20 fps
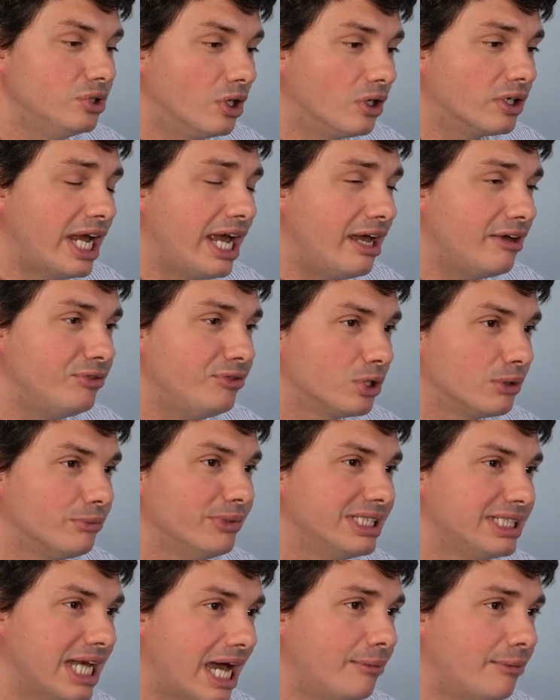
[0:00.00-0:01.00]
have your
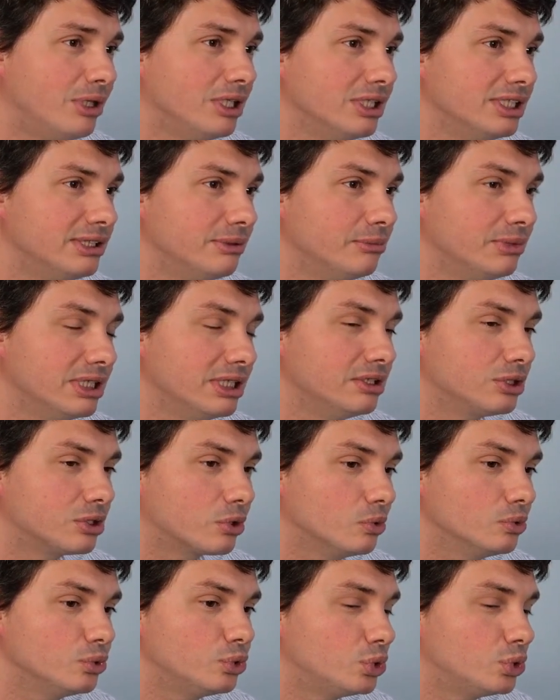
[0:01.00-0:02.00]
metabolism under
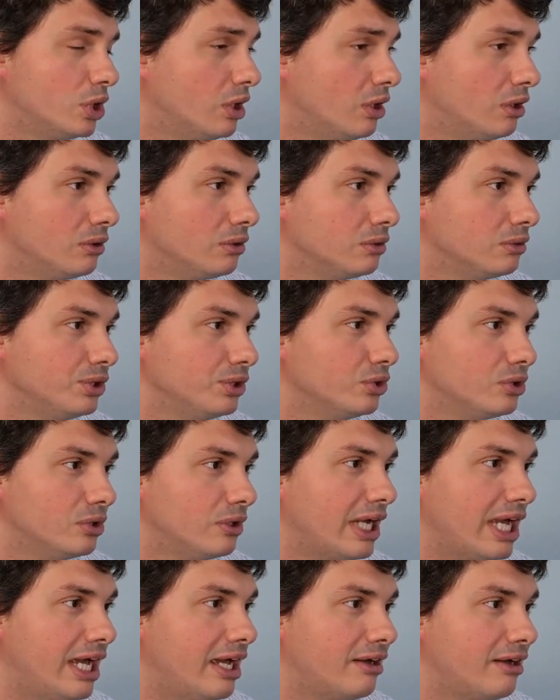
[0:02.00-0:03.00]
control, you don't
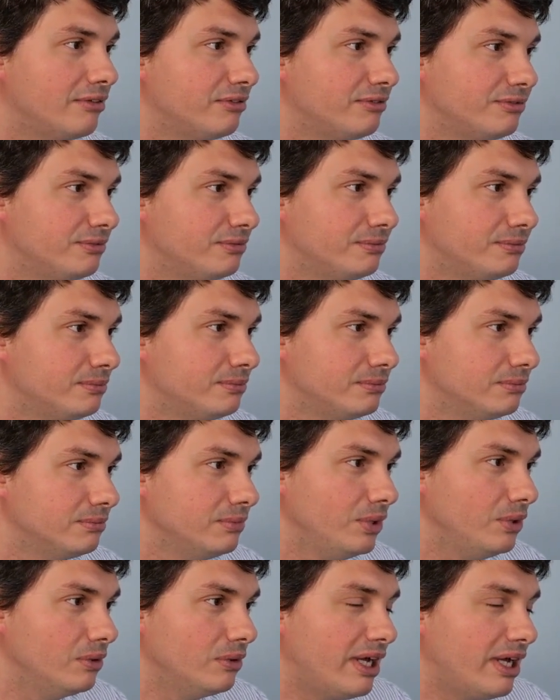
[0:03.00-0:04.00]
have
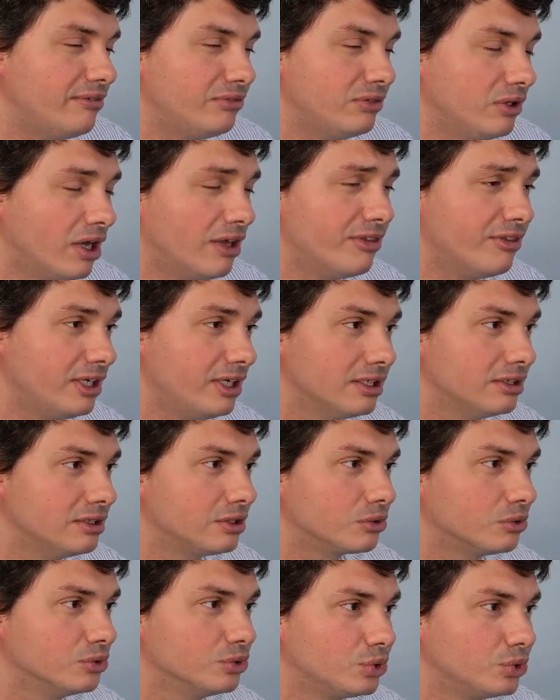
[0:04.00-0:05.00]
nothing under
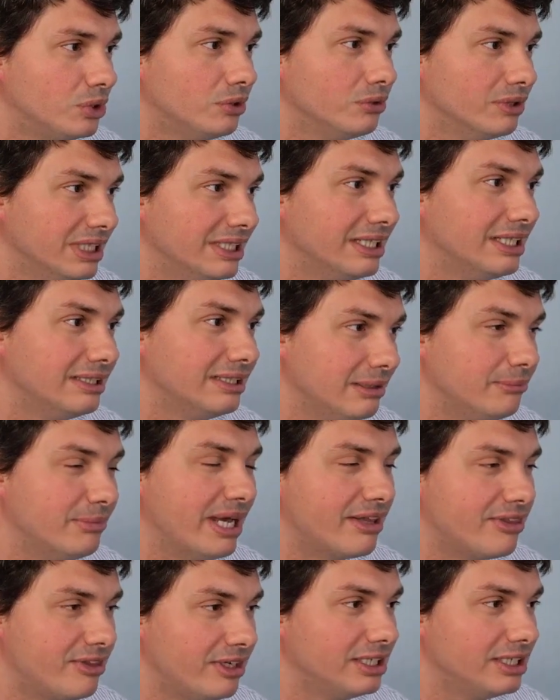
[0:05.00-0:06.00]
control, and then the
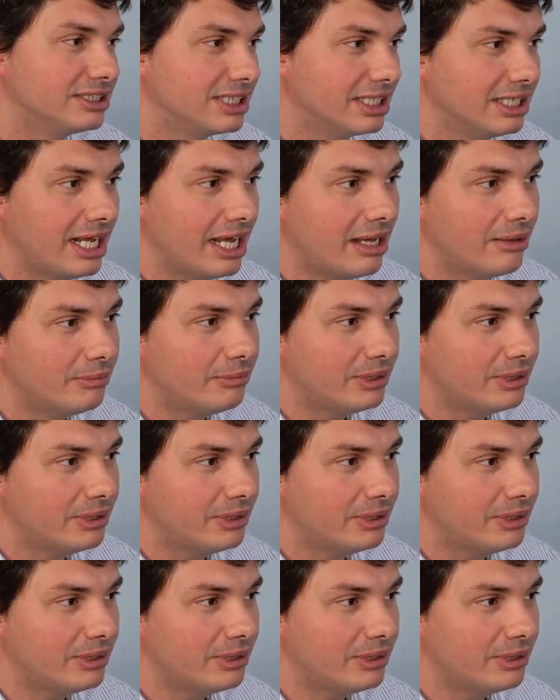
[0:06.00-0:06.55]
bad things can happen.